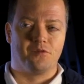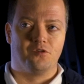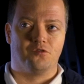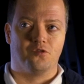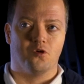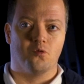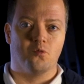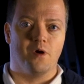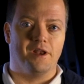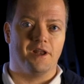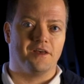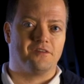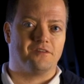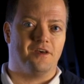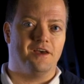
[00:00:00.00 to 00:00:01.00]
So when
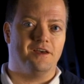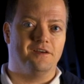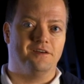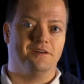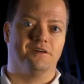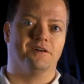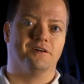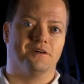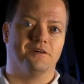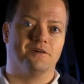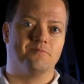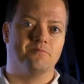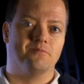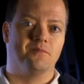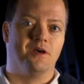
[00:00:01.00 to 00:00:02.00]
I say
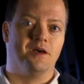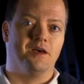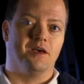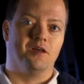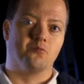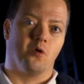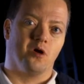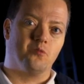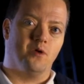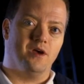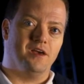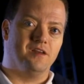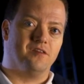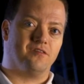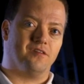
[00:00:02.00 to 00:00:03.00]
in one
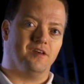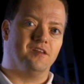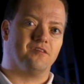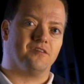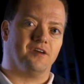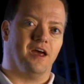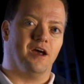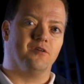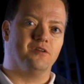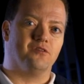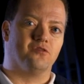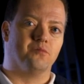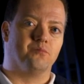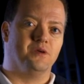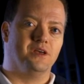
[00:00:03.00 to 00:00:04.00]
way it's scary
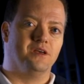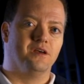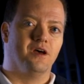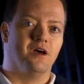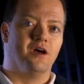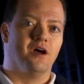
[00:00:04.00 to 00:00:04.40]
to be